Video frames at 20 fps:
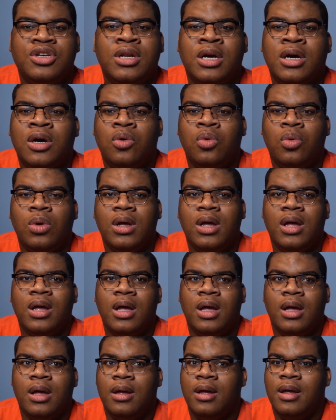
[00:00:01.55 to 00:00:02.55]
You know,
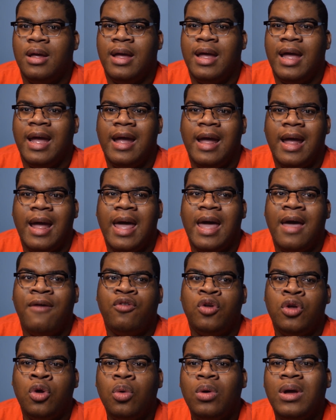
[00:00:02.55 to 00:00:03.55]

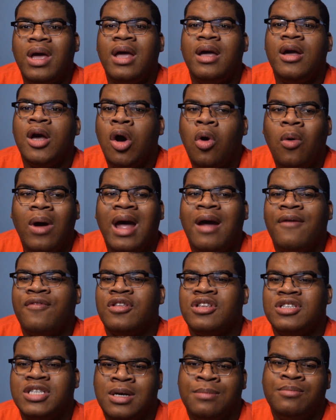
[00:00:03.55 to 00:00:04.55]
if you can go
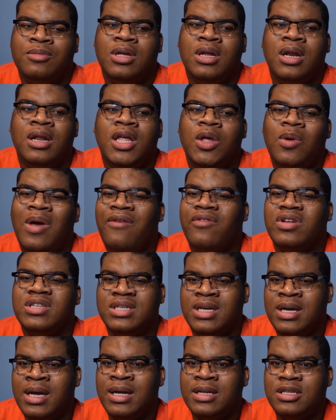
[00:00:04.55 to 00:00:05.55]
after something and you have a
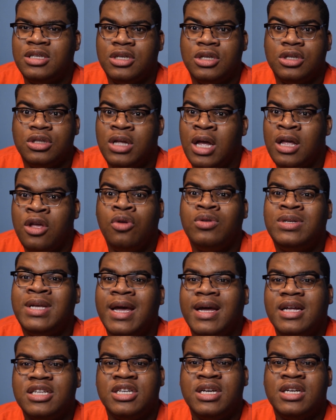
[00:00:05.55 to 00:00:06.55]
chance, then you
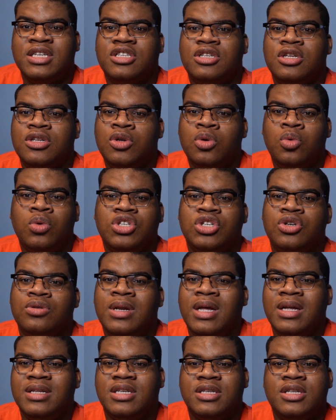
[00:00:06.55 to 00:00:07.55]
take a chance to do what you
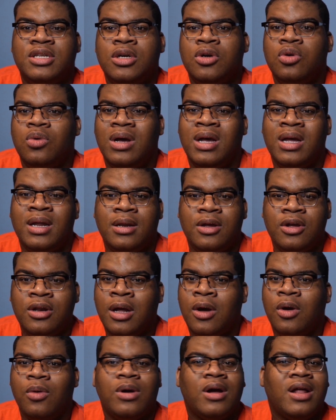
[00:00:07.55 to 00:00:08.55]
need to do and, you
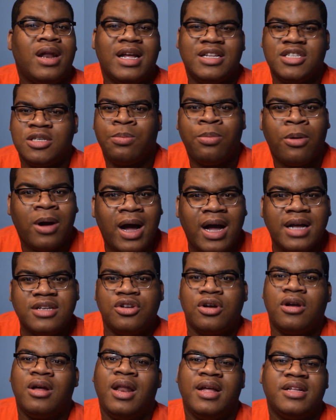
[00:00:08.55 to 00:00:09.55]
know, collect your
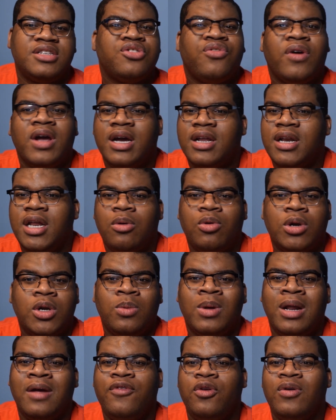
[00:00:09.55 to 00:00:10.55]
prize or collect your record deal or
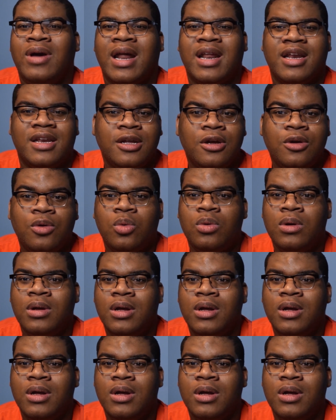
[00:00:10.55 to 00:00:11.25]
do whatever you got to do.